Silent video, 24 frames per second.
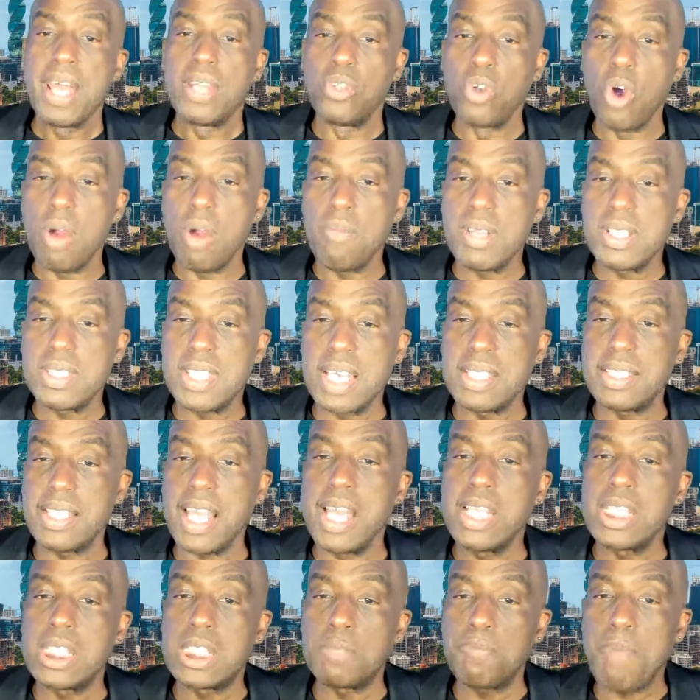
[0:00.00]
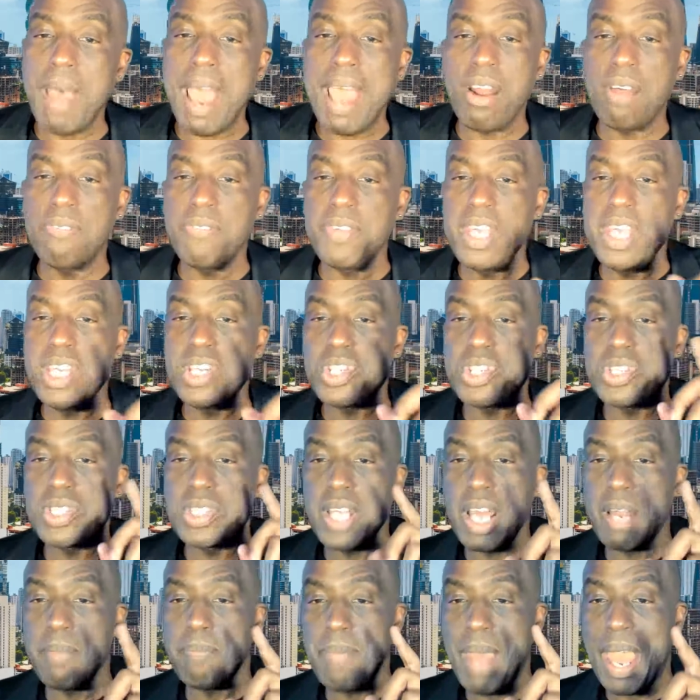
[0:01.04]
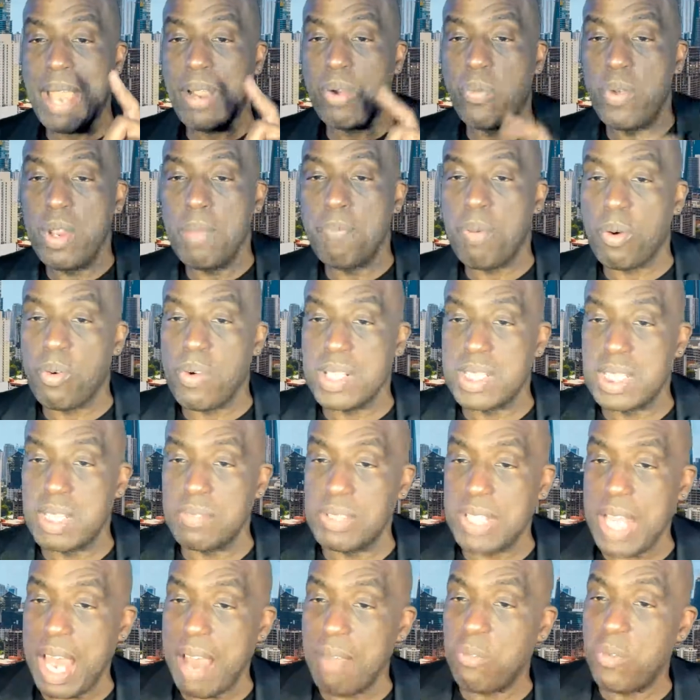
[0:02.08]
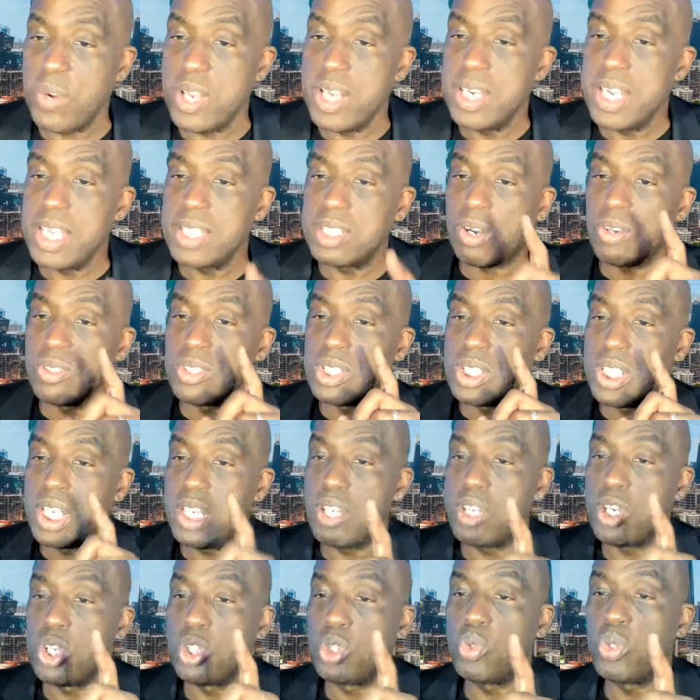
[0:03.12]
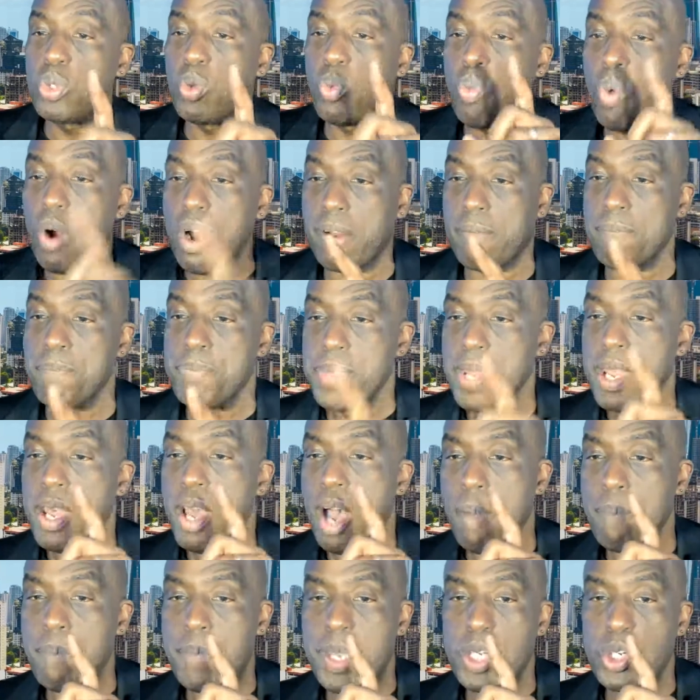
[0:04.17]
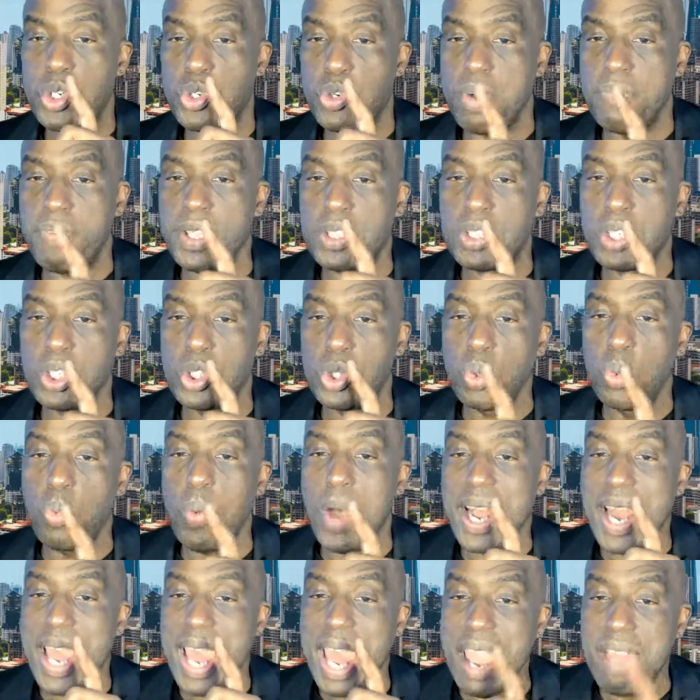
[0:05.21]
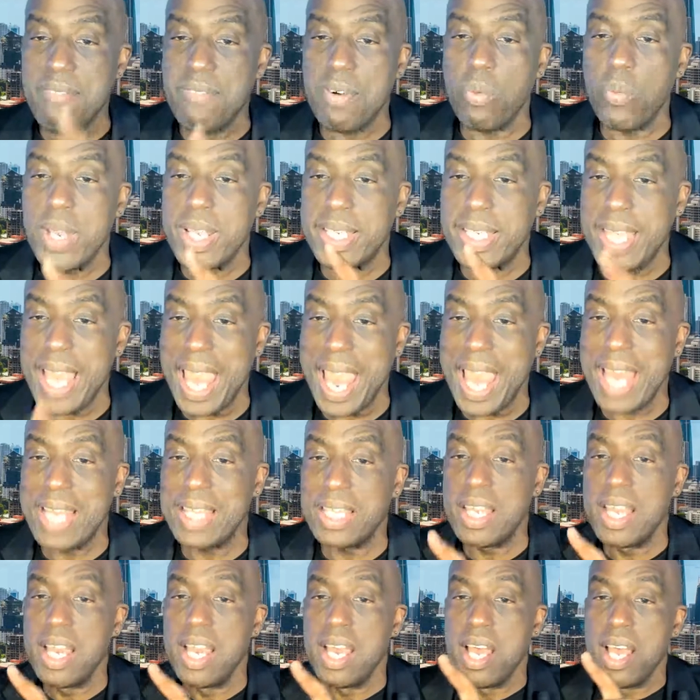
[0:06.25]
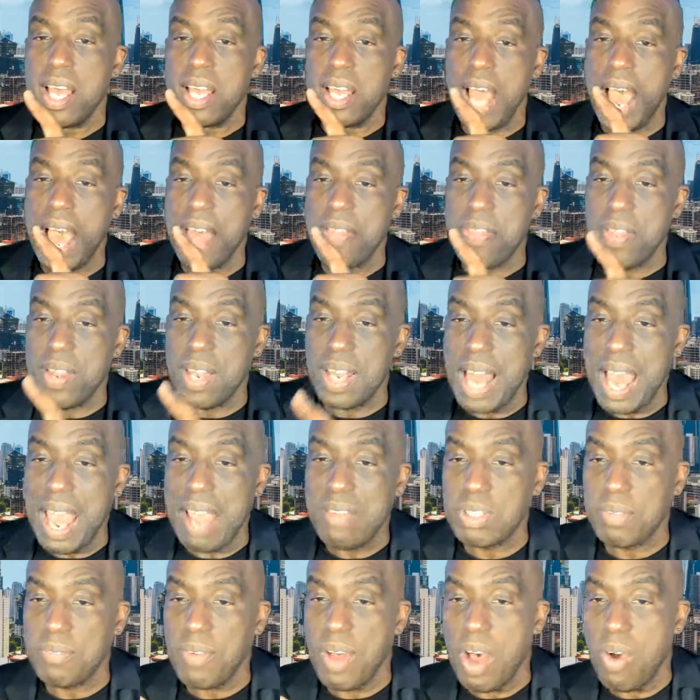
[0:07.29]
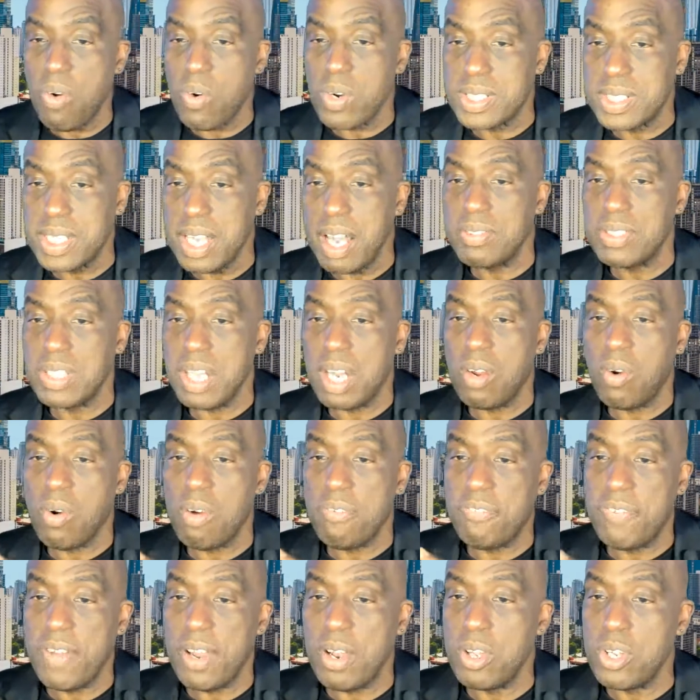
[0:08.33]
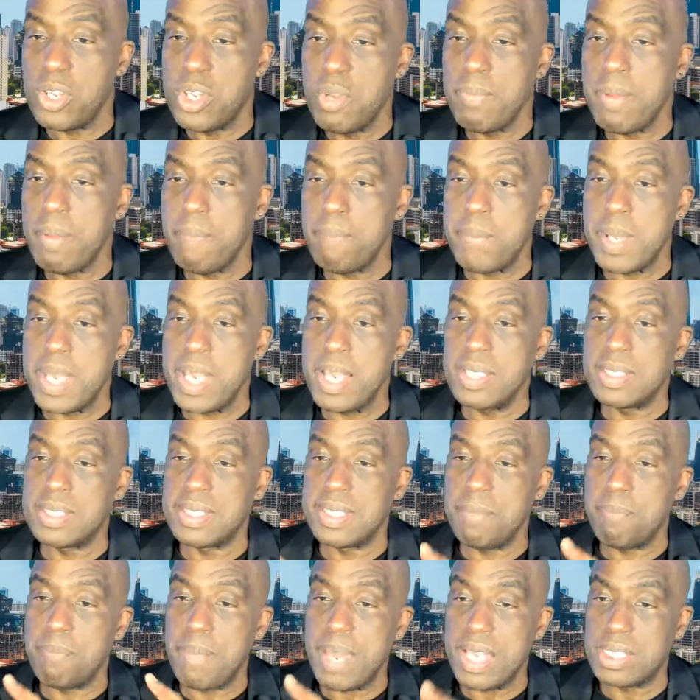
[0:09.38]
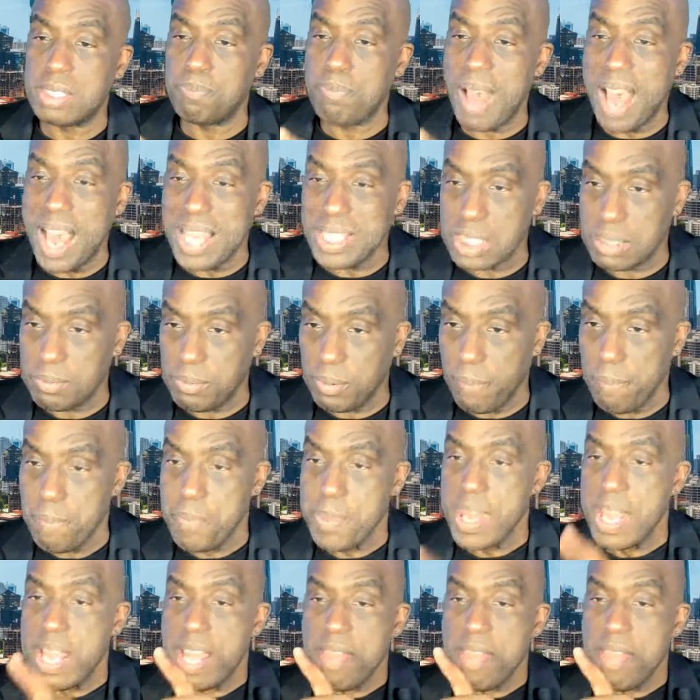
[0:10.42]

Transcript: Norman says, in spite of each setback we progressives have, we need to continue to do the work of being driven to do whatever we can the lives of ourselves and our fellow human beings the best possible.